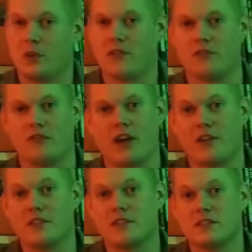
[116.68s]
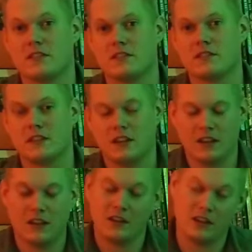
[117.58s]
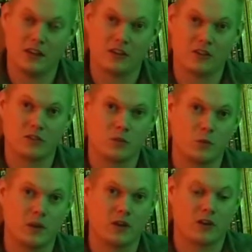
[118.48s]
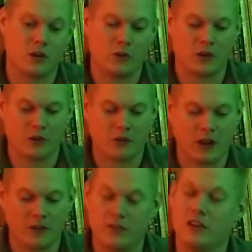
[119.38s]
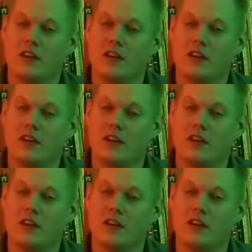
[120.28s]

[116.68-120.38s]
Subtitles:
different viruses, here we are going around